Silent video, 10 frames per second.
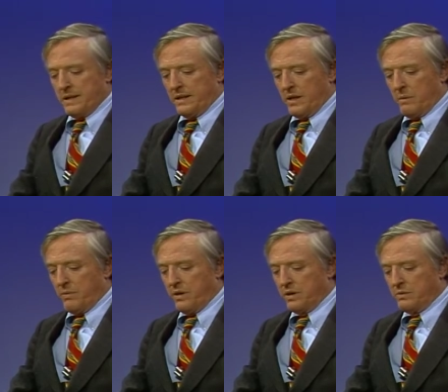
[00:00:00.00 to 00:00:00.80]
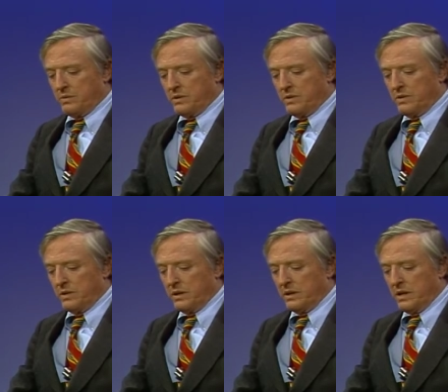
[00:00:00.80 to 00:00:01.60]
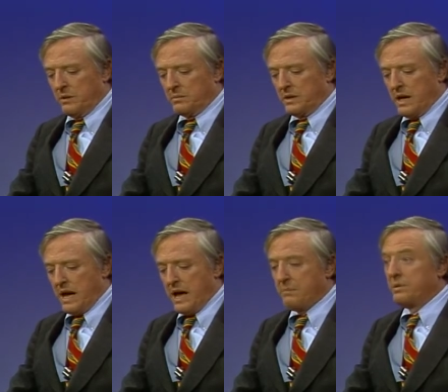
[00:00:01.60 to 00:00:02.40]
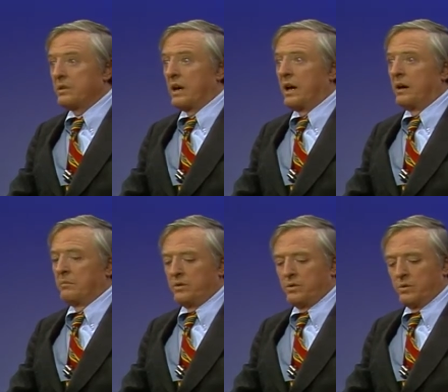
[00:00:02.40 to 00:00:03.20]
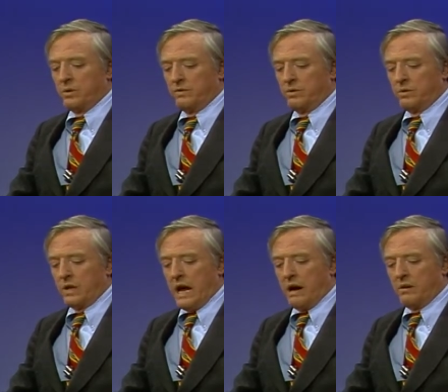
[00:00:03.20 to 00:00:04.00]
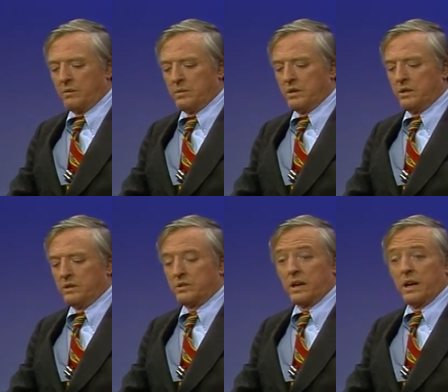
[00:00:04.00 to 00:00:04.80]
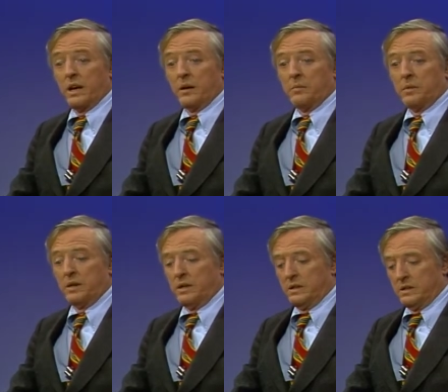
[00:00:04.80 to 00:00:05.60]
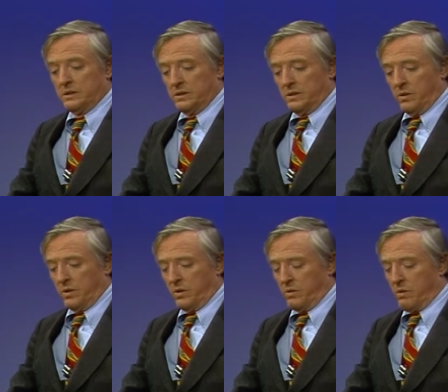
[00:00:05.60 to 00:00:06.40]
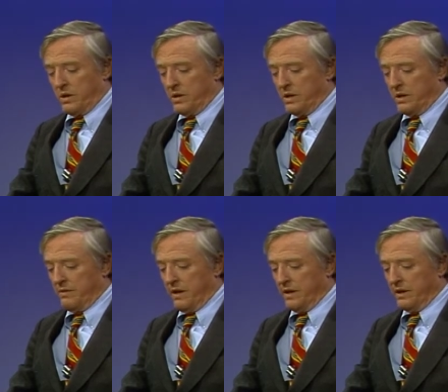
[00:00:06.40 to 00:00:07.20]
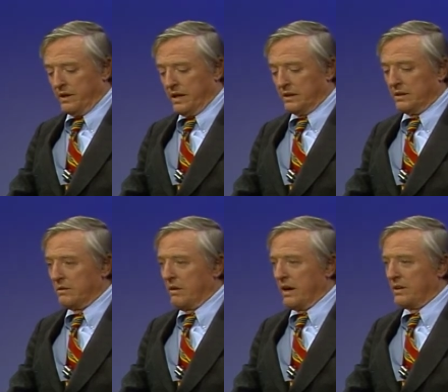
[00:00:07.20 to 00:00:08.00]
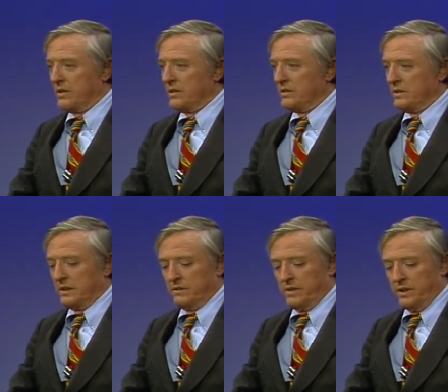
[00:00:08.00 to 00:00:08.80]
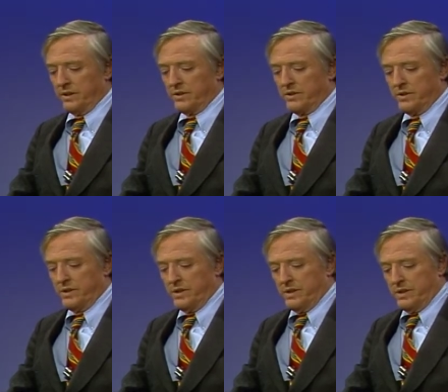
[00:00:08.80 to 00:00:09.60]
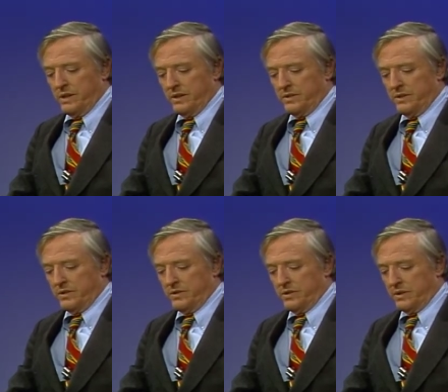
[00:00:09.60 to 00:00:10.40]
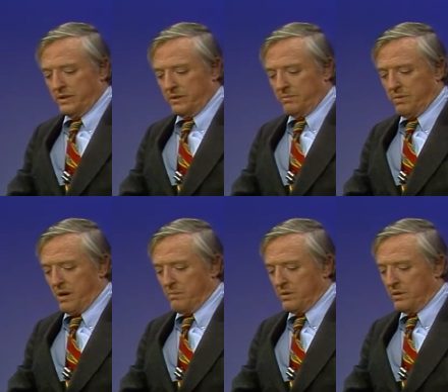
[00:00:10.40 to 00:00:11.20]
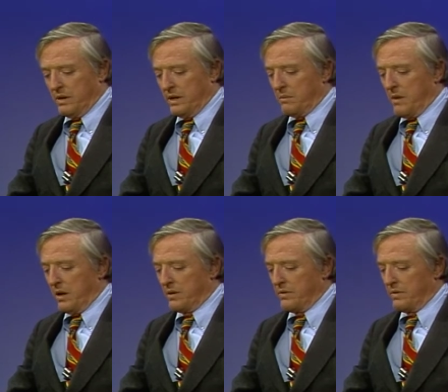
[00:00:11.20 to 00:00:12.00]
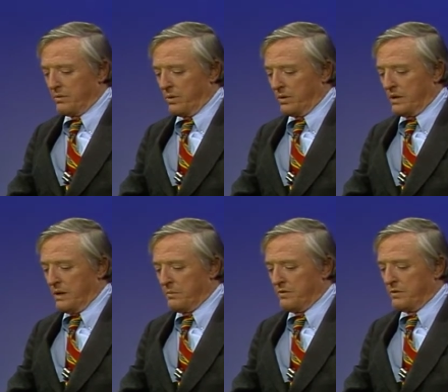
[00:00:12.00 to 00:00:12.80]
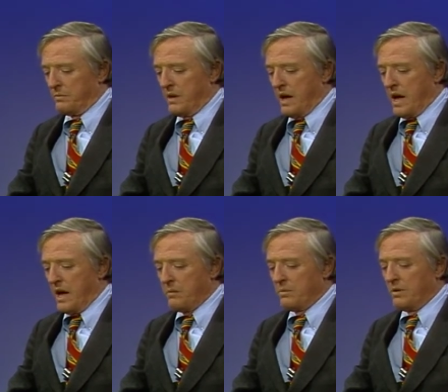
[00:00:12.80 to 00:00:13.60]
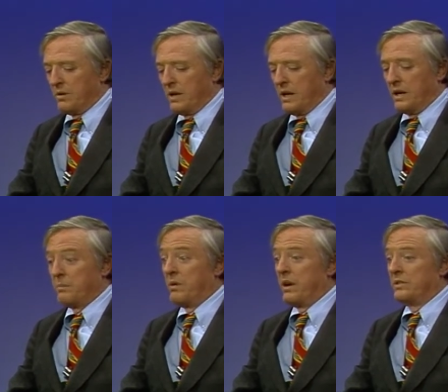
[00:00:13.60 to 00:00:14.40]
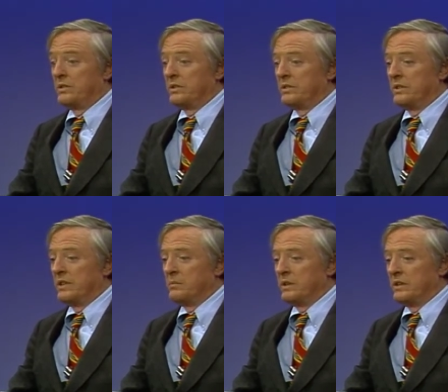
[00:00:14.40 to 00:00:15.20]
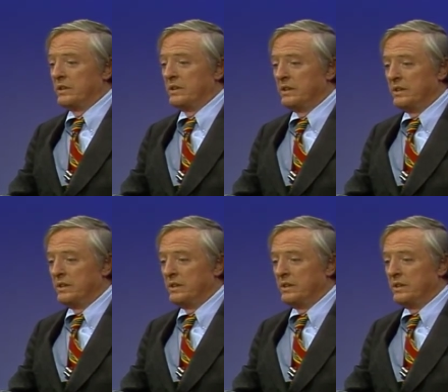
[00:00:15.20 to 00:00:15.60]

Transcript: The operation was instantly dubbed ABSCAM, short for Arab Scam, although one judge finding that contraction invidious insists that the proper etymology of the word comes from Abdul Enterprises Limited,